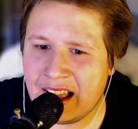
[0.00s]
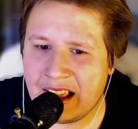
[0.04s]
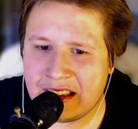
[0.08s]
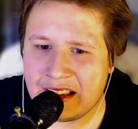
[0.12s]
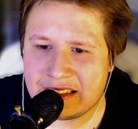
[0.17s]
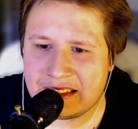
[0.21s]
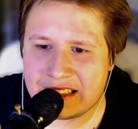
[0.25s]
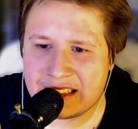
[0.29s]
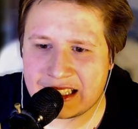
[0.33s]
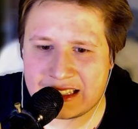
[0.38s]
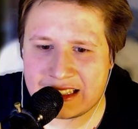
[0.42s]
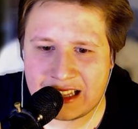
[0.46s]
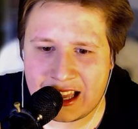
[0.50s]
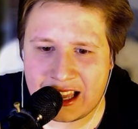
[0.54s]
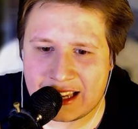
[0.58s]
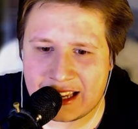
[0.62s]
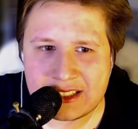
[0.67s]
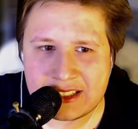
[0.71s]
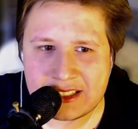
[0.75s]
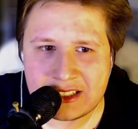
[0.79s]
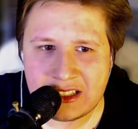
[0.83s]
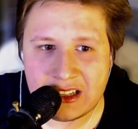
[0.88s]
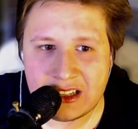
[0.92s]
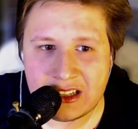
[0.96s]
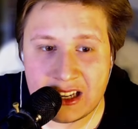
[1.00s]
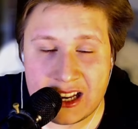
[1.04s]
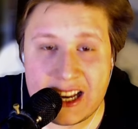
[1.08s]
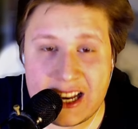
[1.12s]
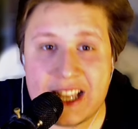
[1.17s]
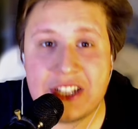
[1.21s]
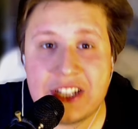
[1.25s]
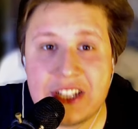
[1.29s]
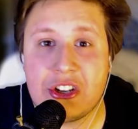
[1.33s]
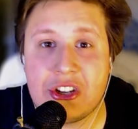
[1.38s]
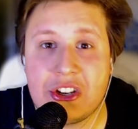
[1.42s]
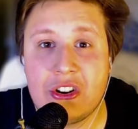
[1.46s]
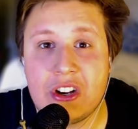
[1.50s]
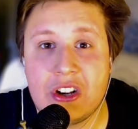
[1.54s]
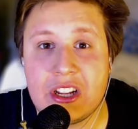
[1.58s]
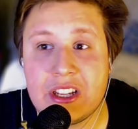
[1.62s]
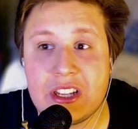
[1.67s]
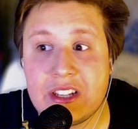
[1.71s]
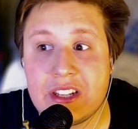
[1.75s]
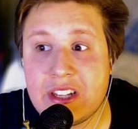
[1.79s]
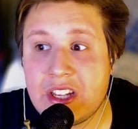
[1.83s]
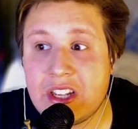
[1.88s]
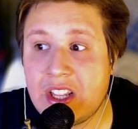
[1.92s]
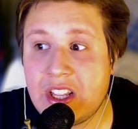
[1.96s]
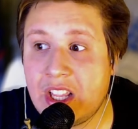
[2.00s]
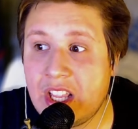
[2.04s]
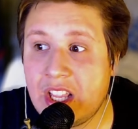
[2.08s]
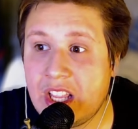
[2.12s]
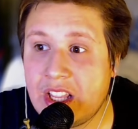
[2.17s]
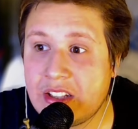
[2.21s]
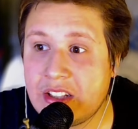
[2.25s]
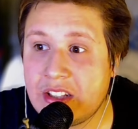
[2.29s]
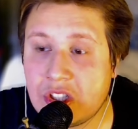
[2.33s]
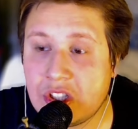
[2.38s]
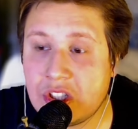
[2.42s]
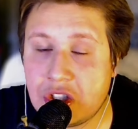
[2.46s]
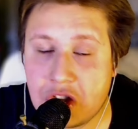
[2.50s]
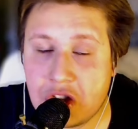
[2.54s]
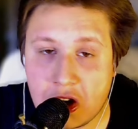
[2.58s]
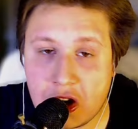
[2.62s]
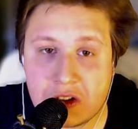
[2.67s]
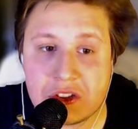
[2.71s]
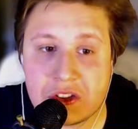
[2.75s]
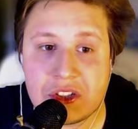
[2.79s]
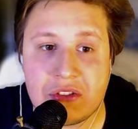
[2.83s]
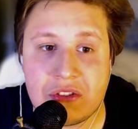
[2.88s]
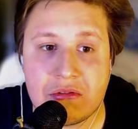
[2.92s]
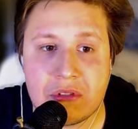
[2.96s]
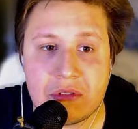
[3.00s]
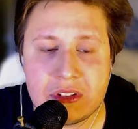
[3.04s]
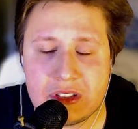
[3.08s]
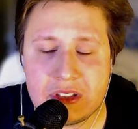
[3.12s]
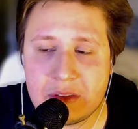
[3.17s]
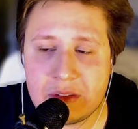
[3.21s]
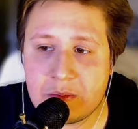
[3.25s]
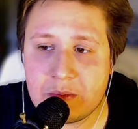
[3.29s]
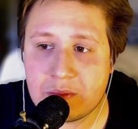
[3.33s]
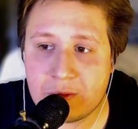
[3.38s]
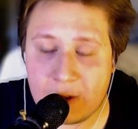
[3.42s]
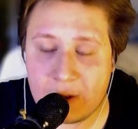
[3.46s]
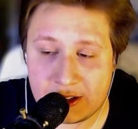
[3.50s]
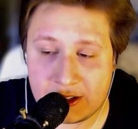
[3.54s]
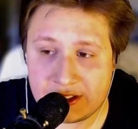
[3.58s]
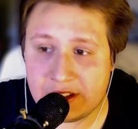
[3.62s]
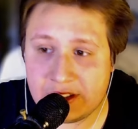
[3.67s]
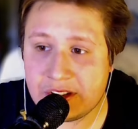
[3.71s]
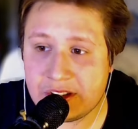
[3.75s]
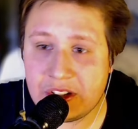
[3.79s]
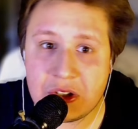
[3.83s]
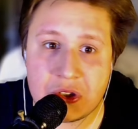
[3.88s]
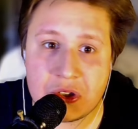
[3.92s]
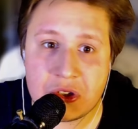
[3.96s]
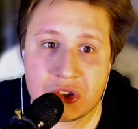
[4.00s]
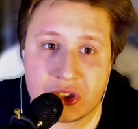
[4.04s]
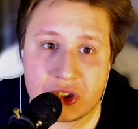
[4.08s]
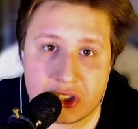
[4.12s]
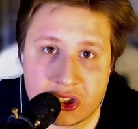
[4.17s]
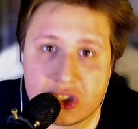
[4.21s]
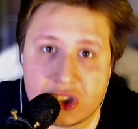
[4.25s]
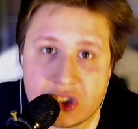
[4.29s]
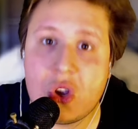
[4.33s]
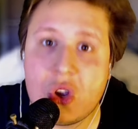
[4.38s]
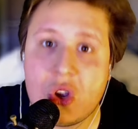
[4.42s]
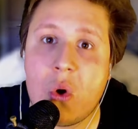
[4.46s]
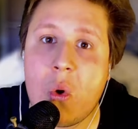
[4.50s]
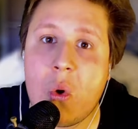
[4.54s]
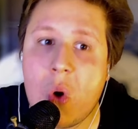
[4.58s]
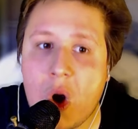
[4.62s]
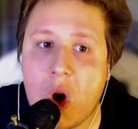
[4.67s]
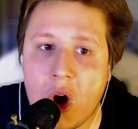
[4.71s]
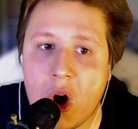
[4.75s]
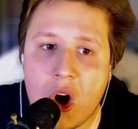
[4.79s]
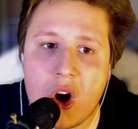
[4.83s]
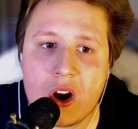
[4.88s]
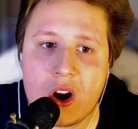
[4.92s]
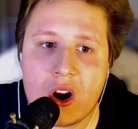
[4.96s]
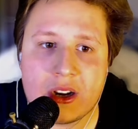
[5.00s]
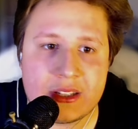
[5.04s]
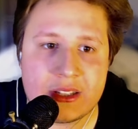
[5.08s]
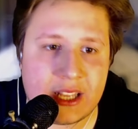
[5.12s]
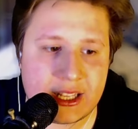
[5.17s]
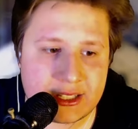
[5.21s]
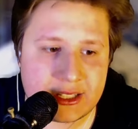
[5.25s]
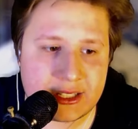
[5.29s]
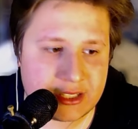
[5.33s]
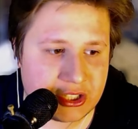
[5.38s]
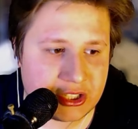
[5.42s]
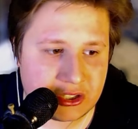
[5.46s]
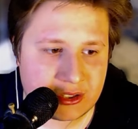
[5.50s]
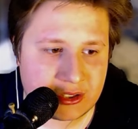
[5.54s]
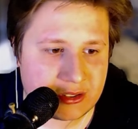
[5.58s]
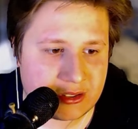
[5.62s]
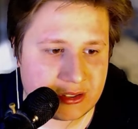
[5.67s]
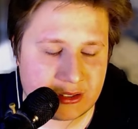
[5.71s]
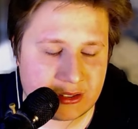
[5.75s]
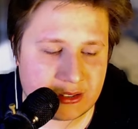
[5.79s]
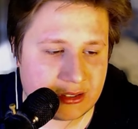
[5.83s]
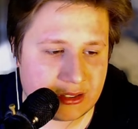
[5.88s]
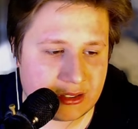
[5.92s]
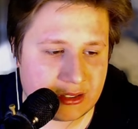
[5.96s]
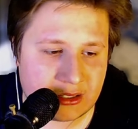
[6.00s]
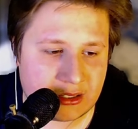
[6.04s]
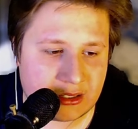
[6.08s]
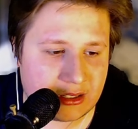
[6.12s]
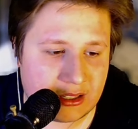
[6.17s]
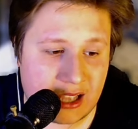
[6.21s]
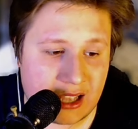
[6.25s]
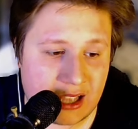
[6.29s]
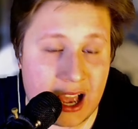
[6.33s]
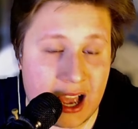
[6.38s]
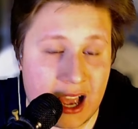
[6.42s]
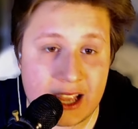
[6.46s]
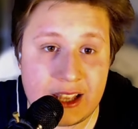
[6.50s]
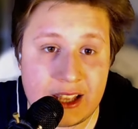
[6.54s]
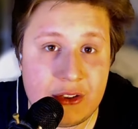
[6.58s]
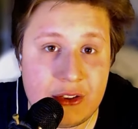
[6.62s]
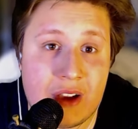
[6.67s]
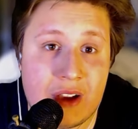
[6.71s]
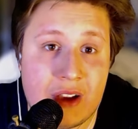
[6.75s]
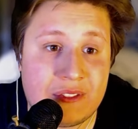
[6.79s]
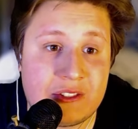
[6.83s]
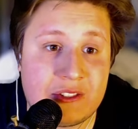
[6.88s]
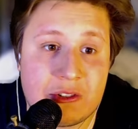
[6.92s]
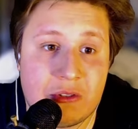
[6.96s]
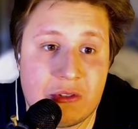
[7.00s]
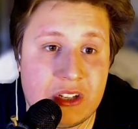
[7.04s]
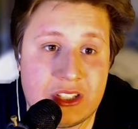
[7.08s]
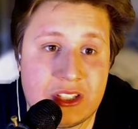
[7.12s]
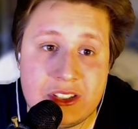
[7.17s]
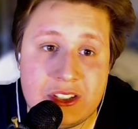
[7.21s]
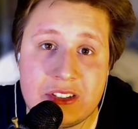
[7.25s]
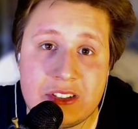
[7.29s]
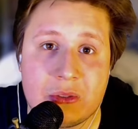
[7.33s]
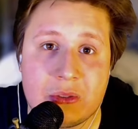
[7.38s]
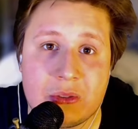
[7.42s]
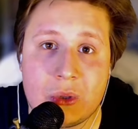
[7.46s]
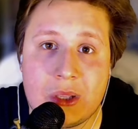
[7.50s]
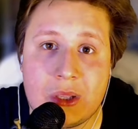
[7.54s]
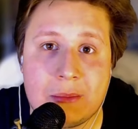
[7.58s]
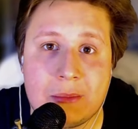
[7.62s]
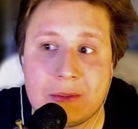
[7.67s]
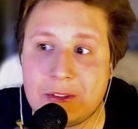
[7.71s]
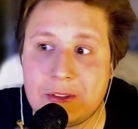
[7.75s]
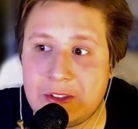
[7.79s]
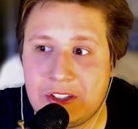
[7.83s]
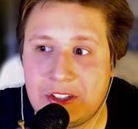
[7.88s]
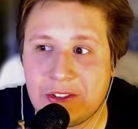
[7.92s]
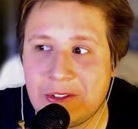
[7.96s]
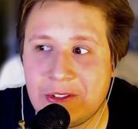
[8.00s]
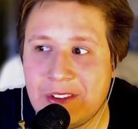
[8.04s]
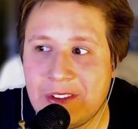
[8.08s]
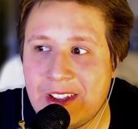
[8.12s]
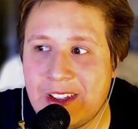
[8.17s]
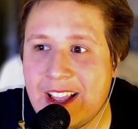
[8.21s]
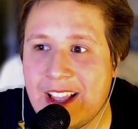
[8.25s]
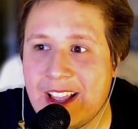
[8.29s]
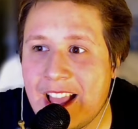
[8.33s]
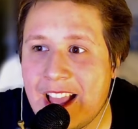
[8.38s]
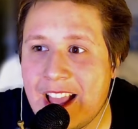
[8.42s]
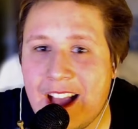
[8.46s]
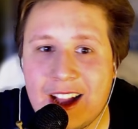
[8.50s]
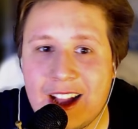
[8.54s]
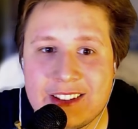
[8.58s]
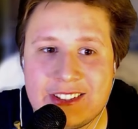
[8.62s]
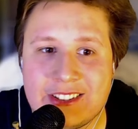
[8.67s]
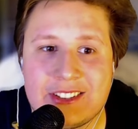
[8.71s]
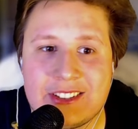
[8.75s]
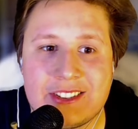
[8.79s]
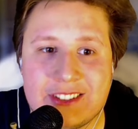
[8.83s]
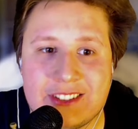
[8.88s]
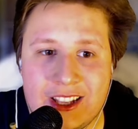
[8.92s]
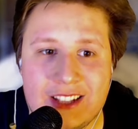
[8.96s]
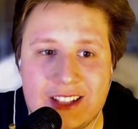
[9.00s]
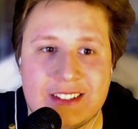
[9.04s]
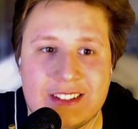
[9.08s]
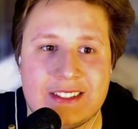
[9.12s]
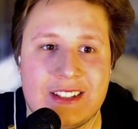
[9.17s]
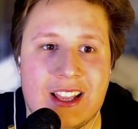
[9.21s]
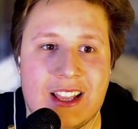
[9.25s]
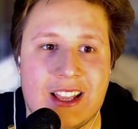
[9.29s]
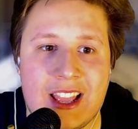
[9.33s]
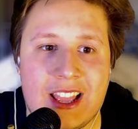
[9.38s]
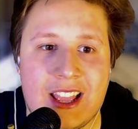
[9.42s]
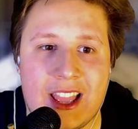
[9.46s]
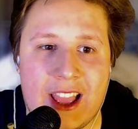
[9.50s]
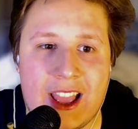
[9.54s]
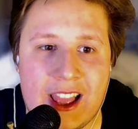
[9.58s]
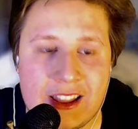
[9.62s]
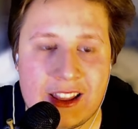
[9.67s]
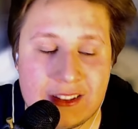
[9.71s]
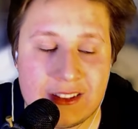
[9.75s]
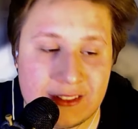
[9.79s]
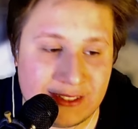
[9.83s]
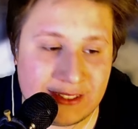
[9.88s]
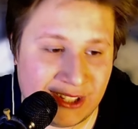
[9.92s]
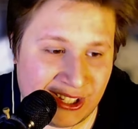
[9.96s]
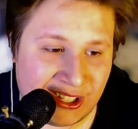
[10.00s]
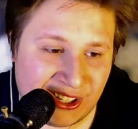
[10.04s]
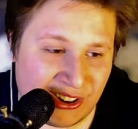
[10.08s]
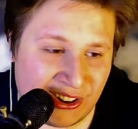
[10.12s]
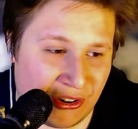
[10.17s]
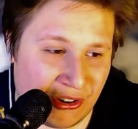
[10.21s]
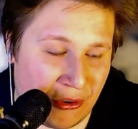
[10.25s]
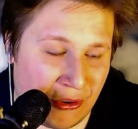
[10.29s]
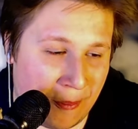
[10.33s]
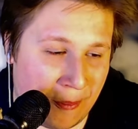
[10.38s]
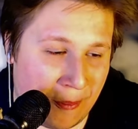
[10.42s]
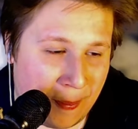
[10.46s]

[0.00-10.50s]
that, like, literally shocks you and impresses you so hard. It's just, you have to listen to him to understand. And, you know,